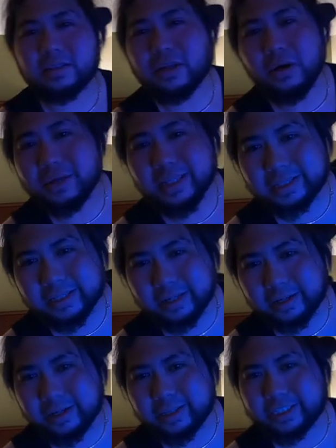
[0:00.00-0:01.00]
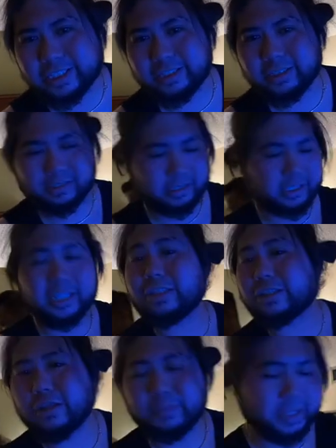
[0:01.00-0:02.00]
Don't listen to her. She,
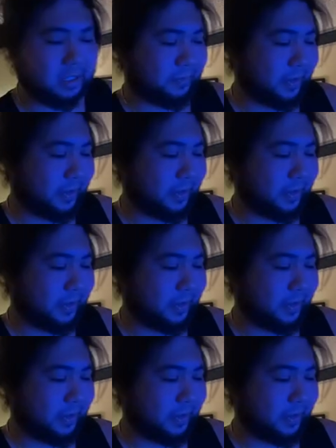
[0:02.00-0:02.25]
she's stupid as